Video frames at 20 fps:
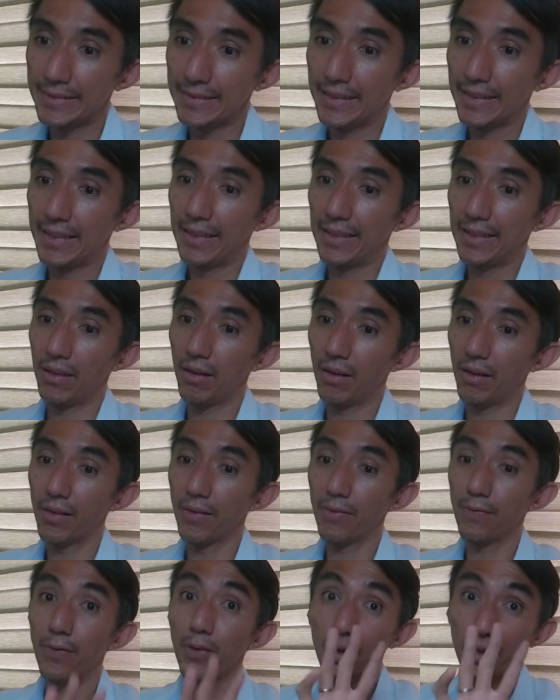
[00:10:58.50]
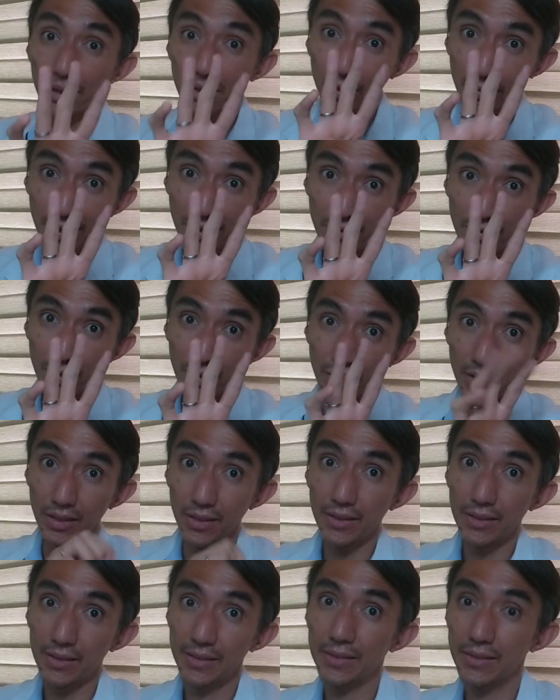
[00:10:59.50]
Now, the fourth
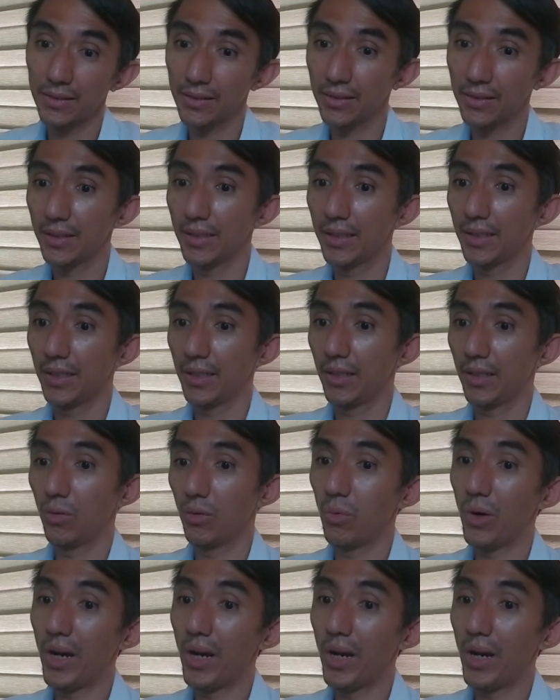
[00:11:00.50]
reason why